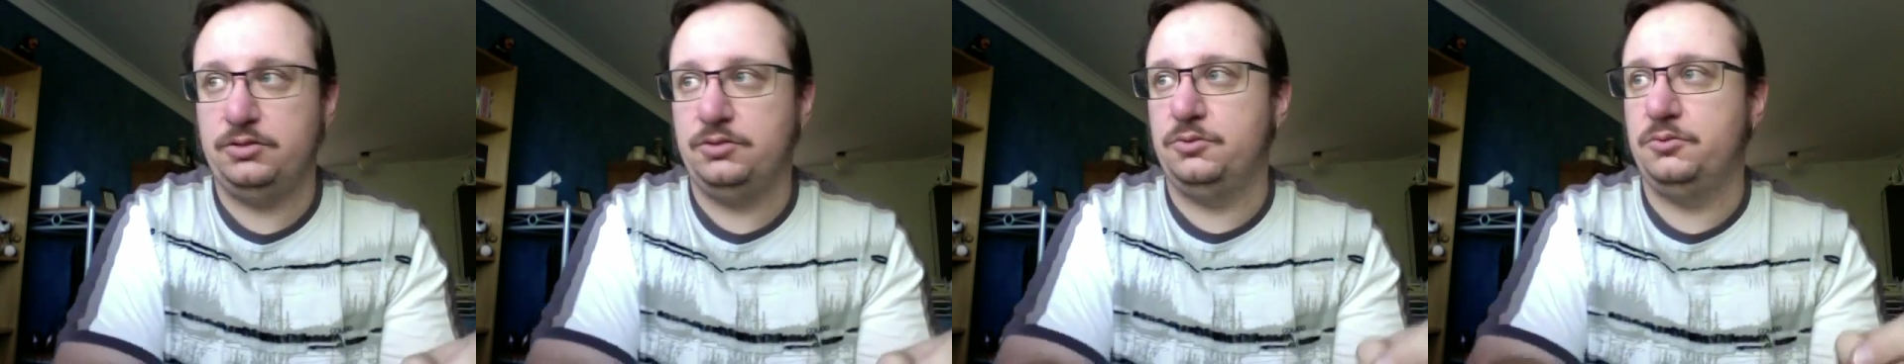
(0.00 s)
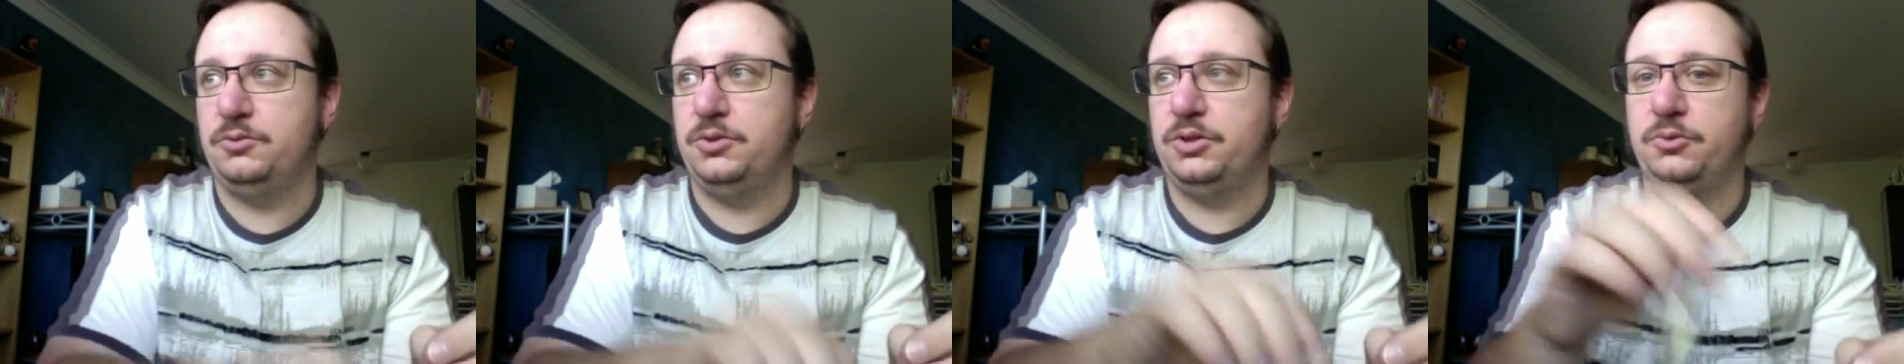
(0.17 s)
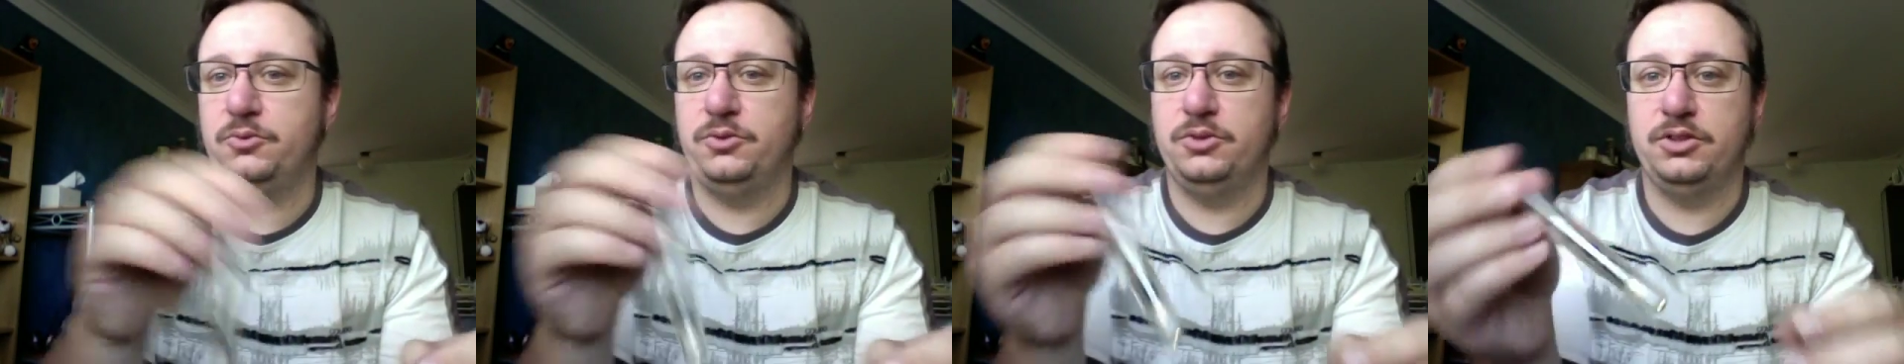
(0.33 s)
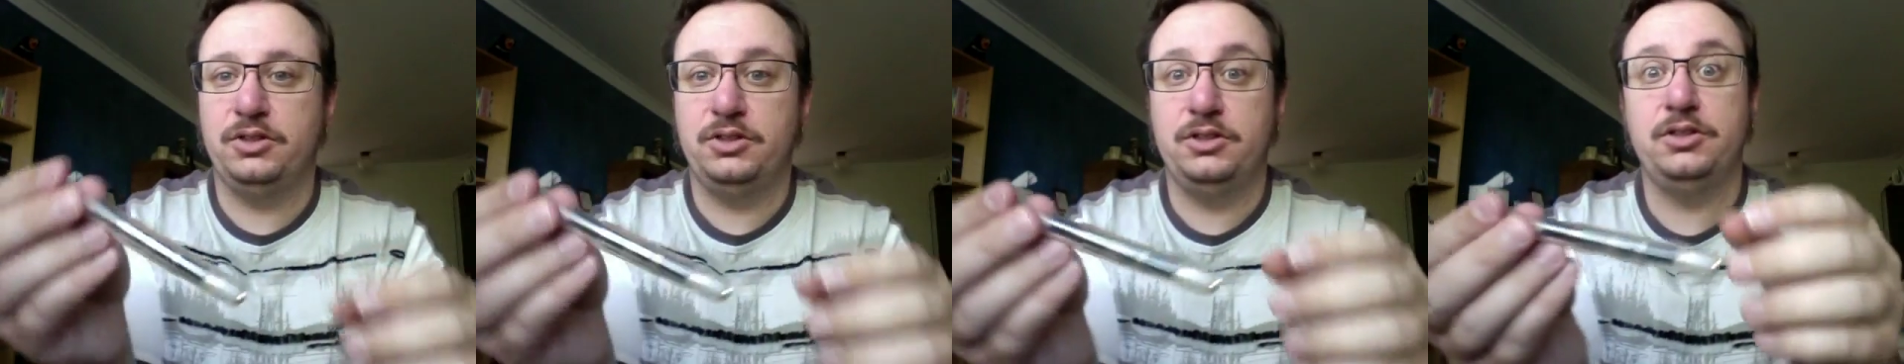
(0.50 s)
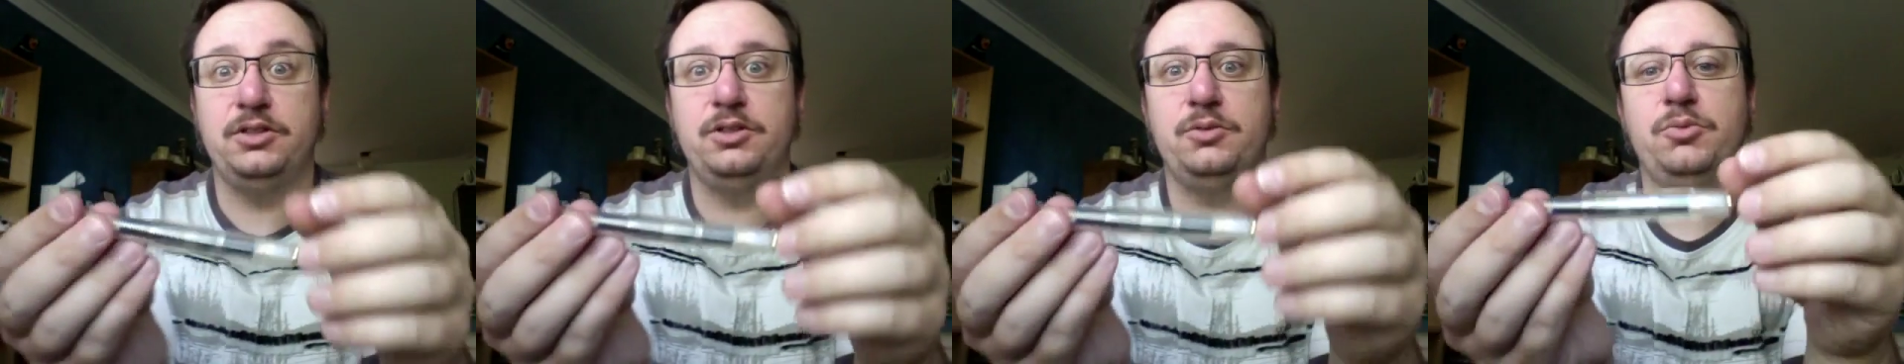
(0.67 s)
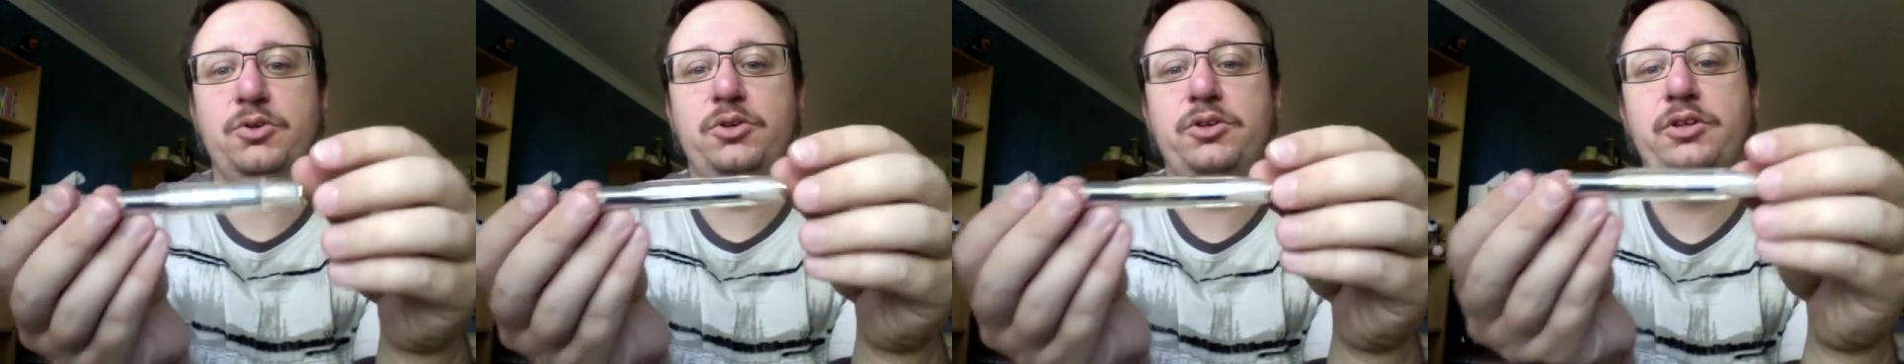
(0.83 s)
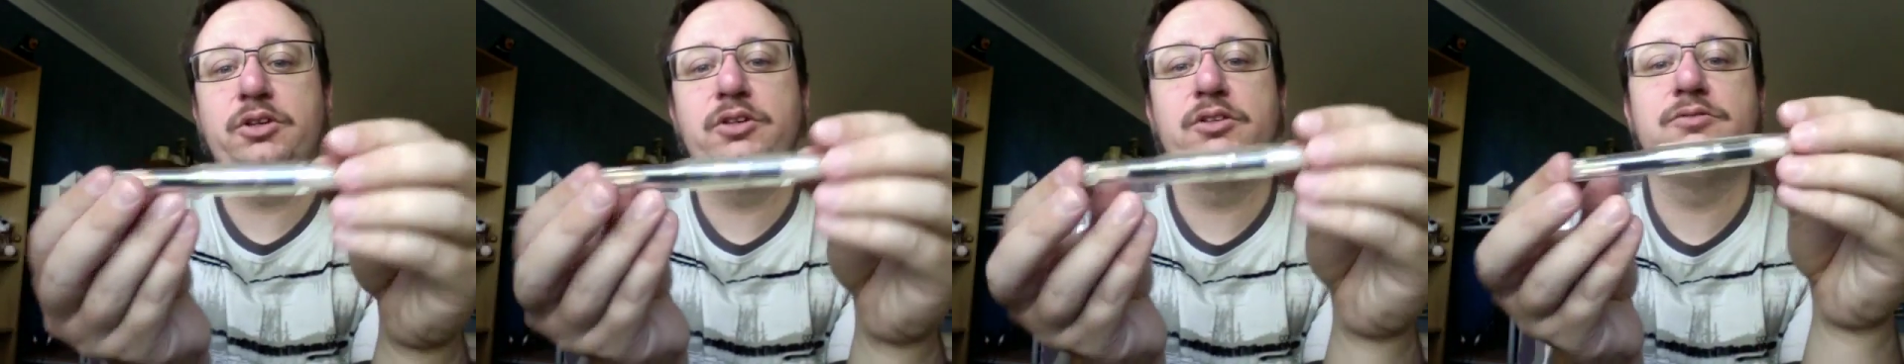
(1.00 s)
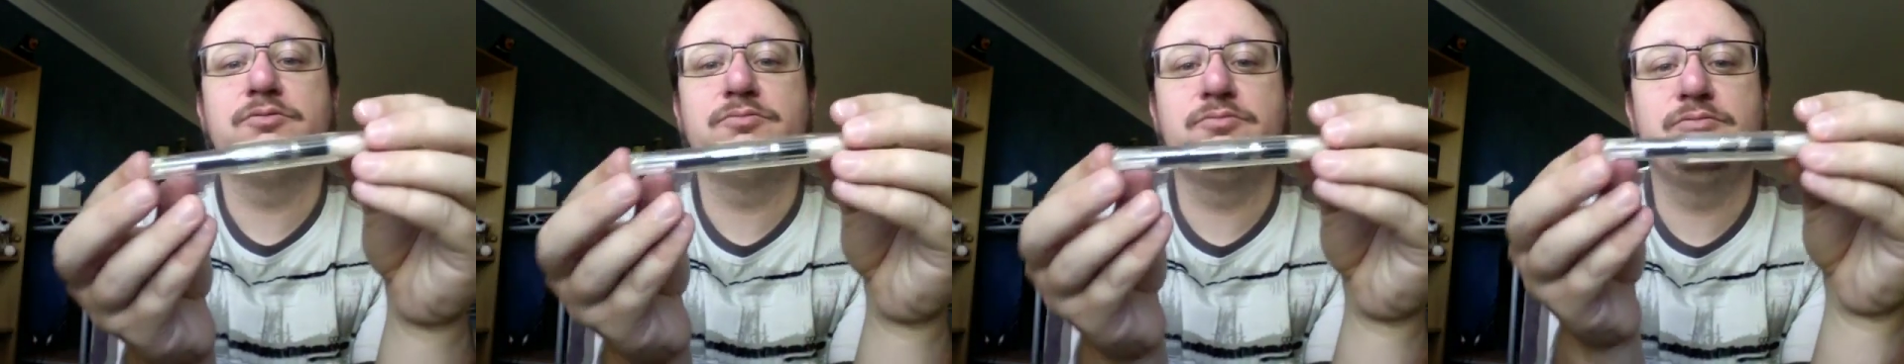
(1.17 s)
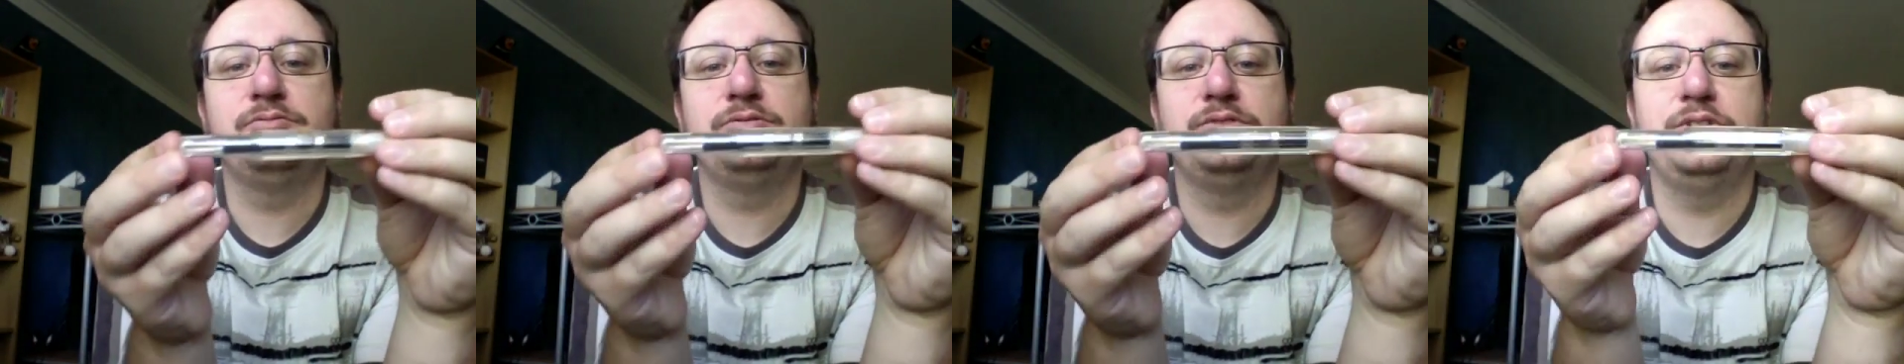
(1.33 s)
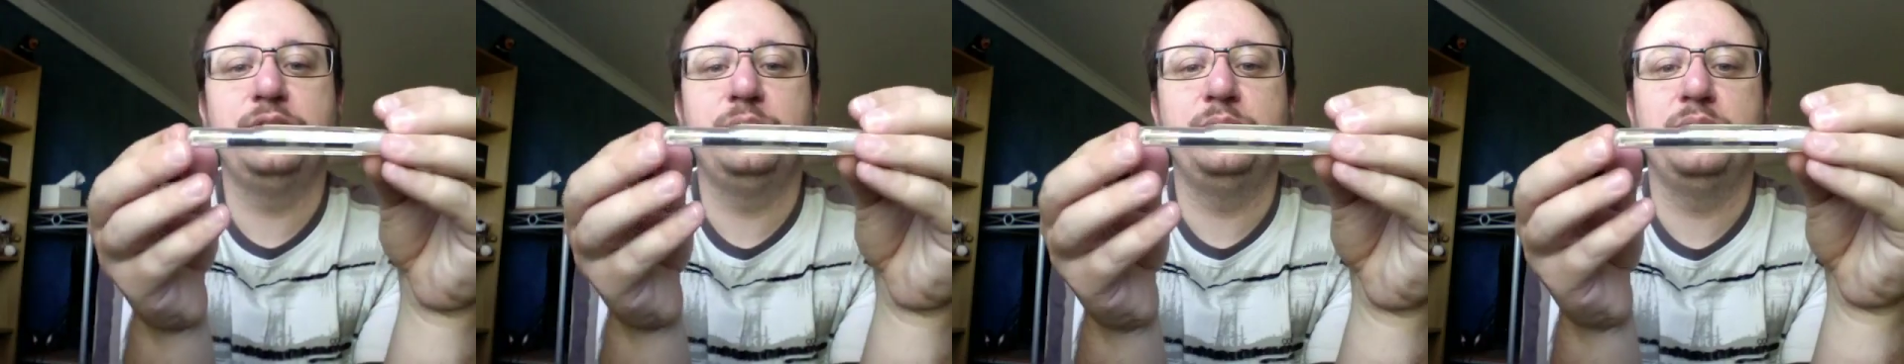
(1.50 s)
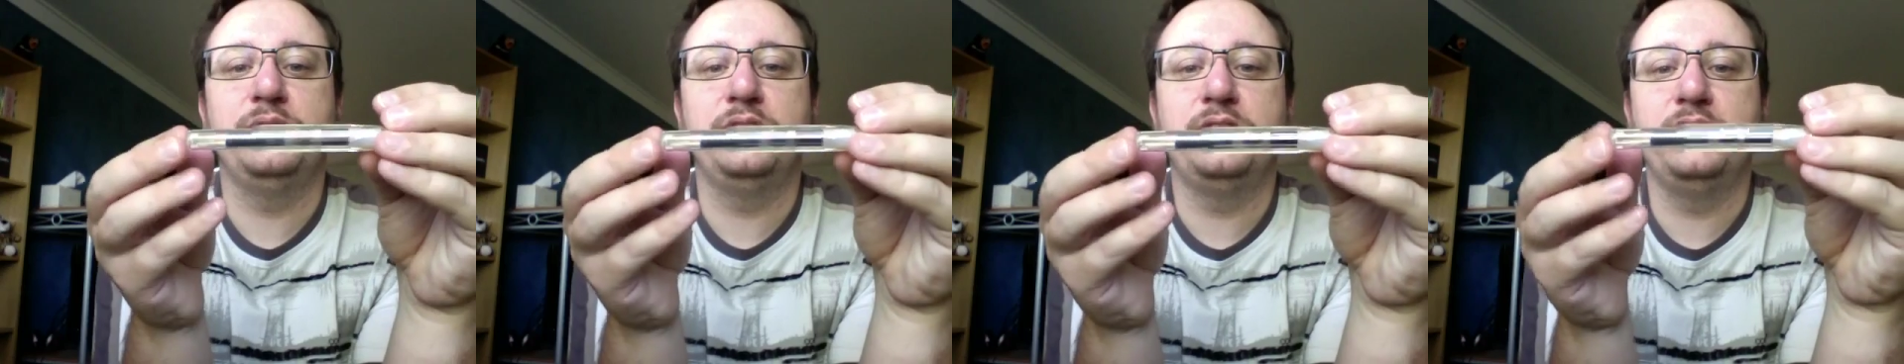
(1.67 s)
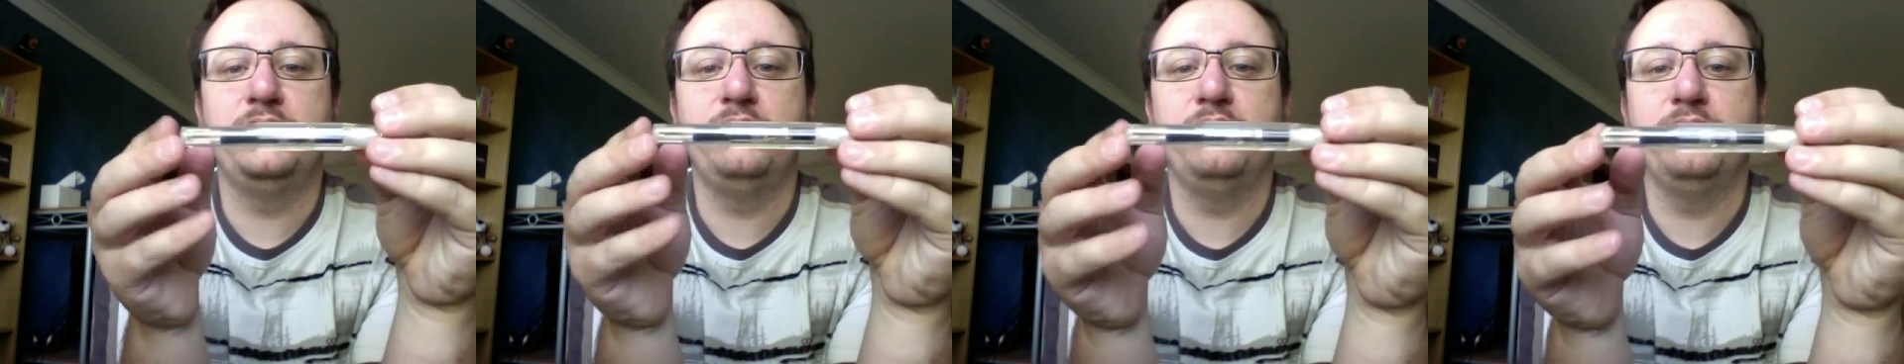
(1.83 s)
One with a clear body,
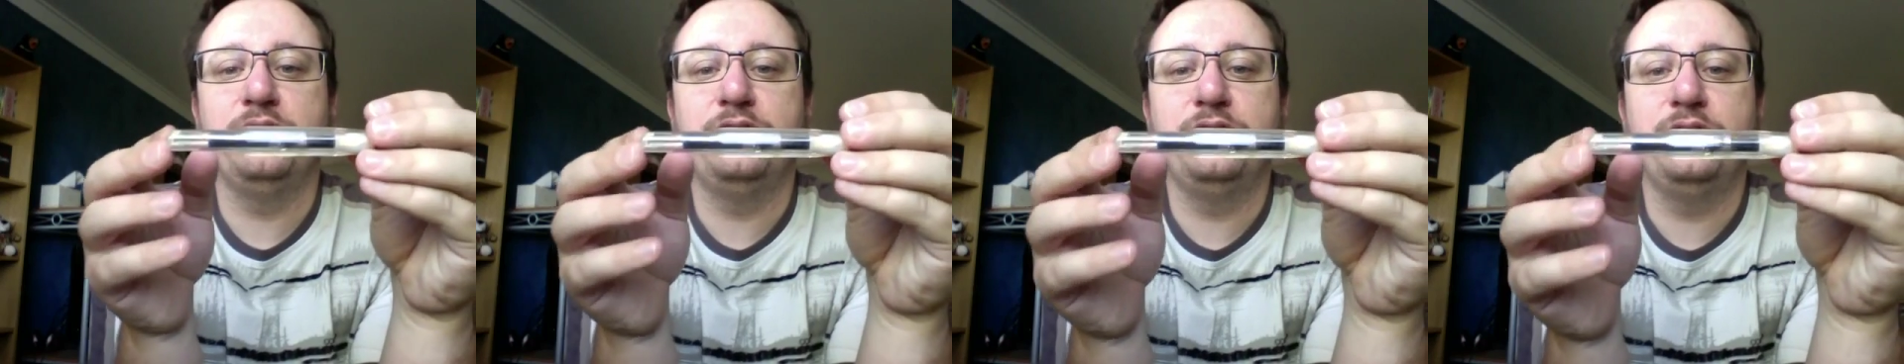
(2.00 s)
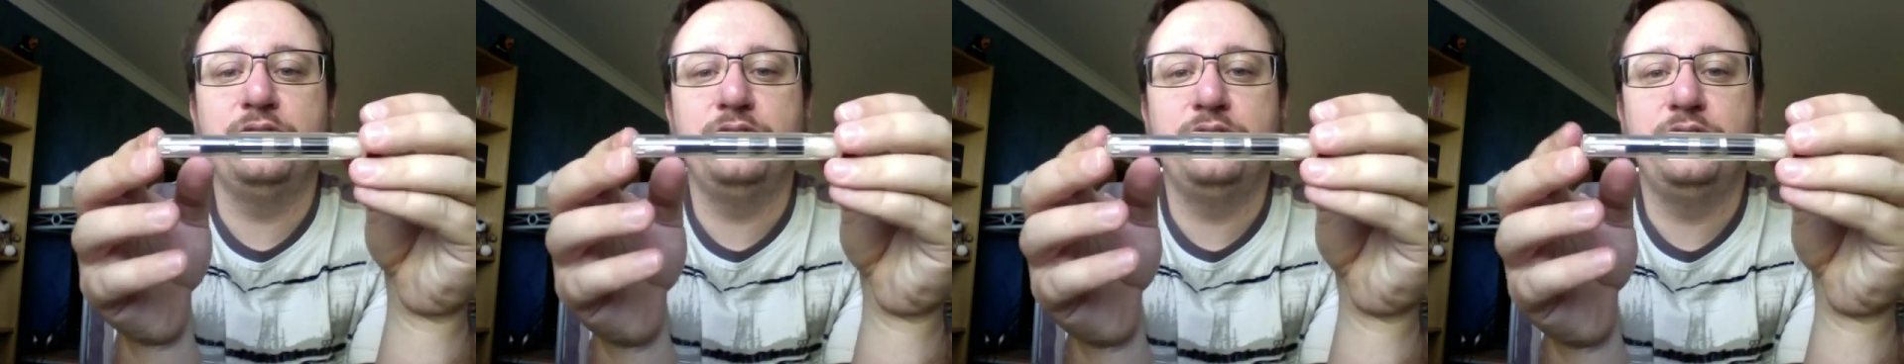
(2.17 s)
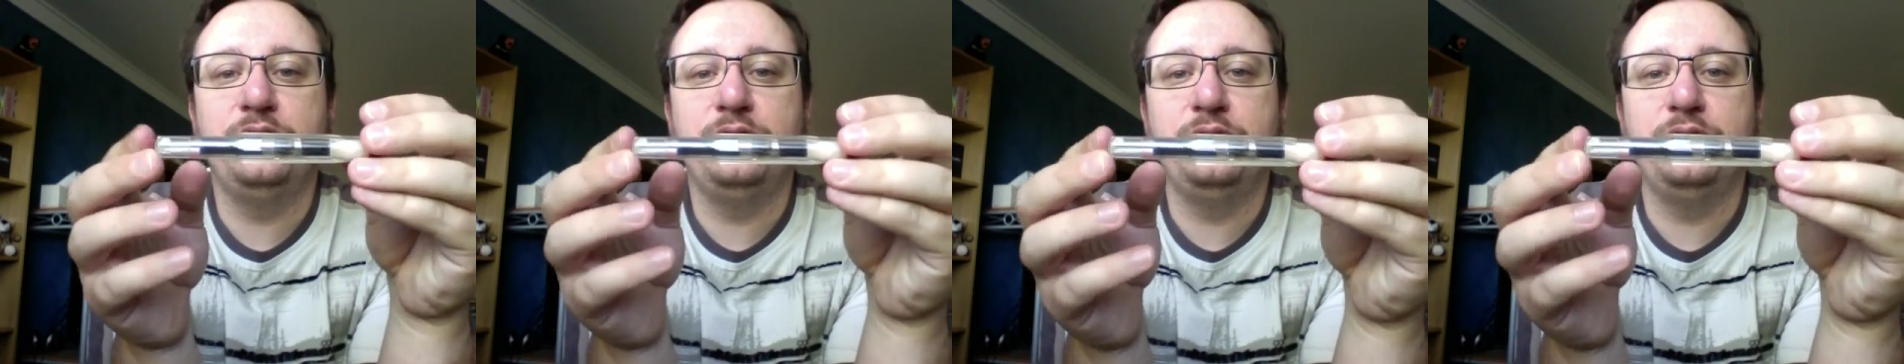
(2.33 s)
typically referred